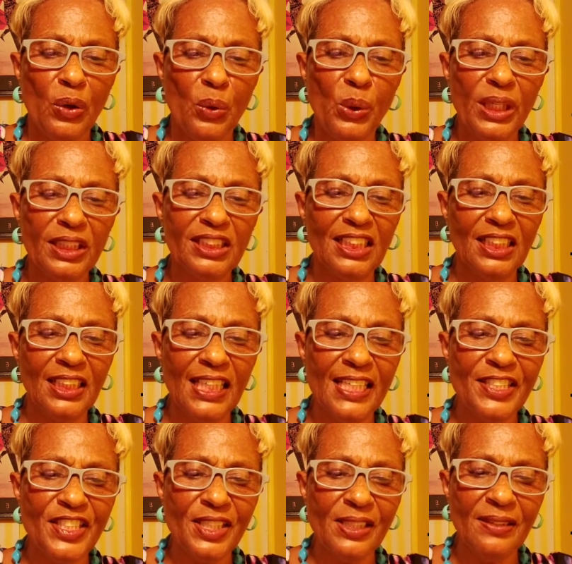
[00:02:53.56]
quick to
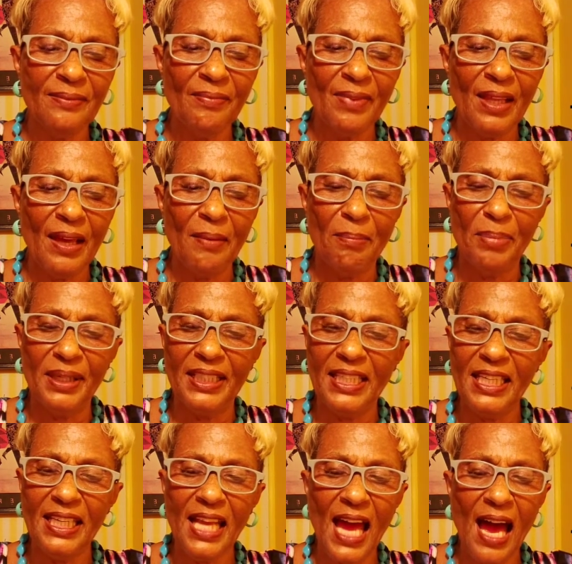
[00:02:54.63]
listen but
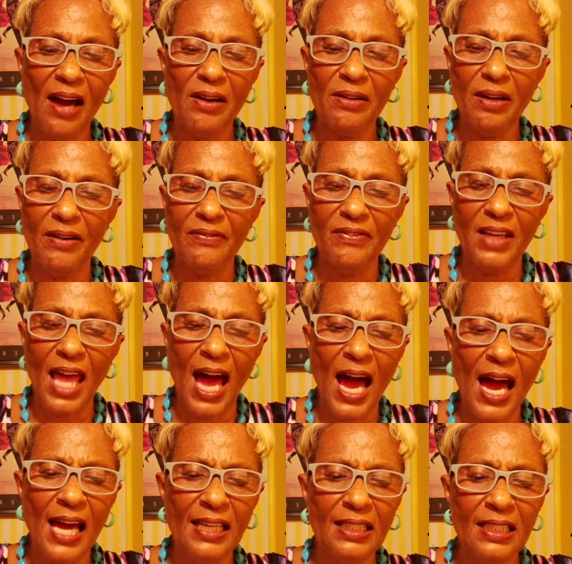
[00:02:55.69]
get out of
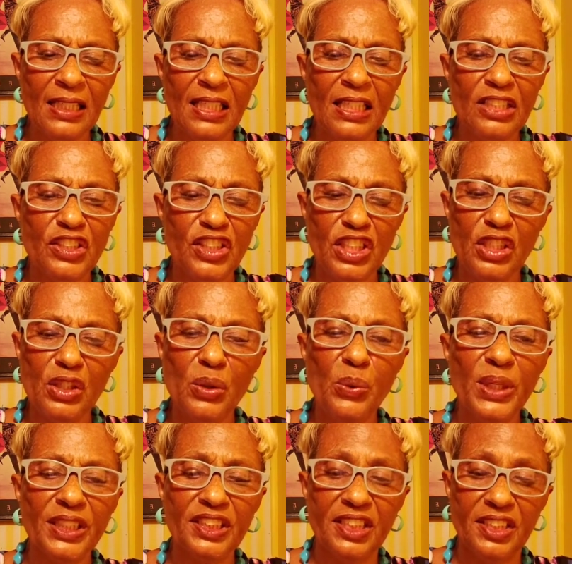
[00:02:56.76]
line she
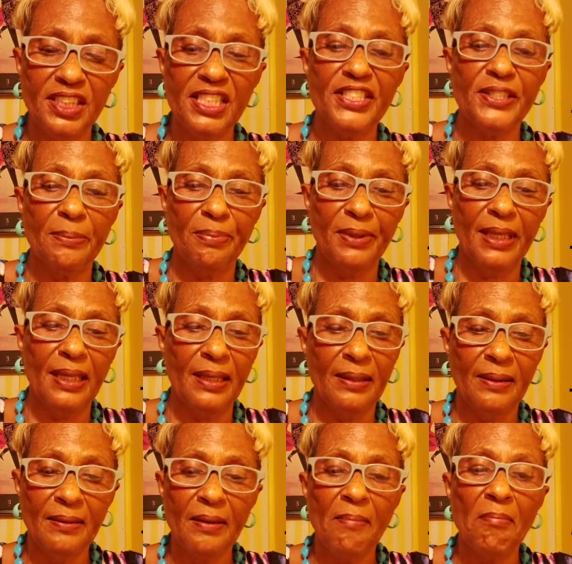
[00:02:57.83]
quick to discipline
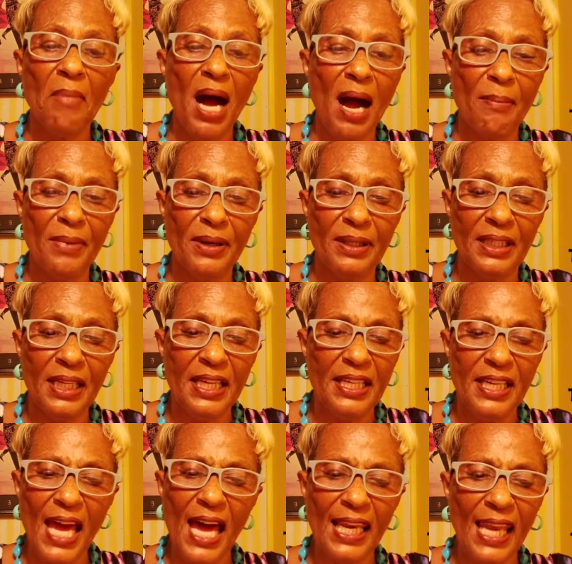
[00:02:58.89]
mama
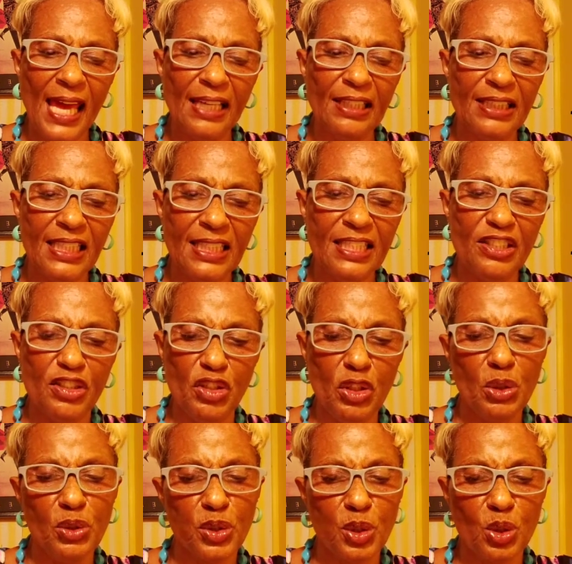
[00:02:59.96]
not like these
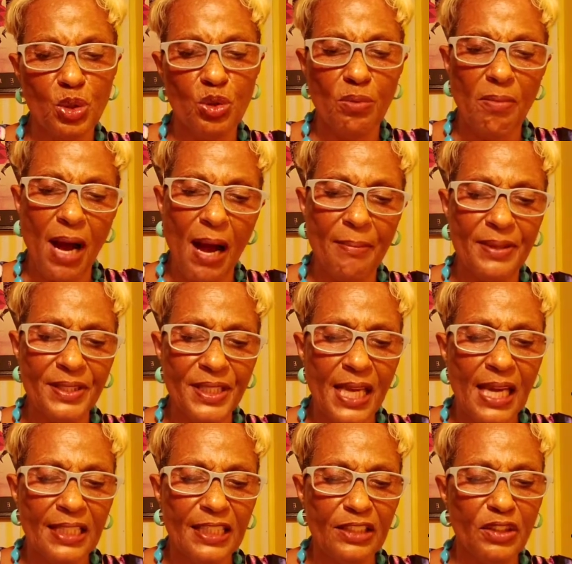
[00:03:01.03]
new school mamas
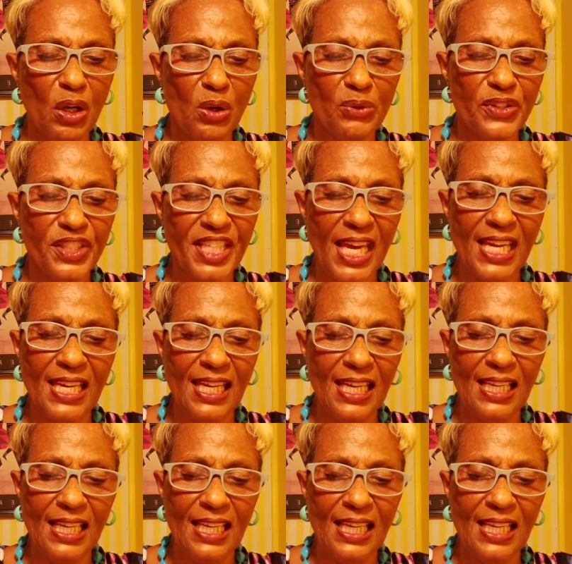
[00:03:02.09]
that don't say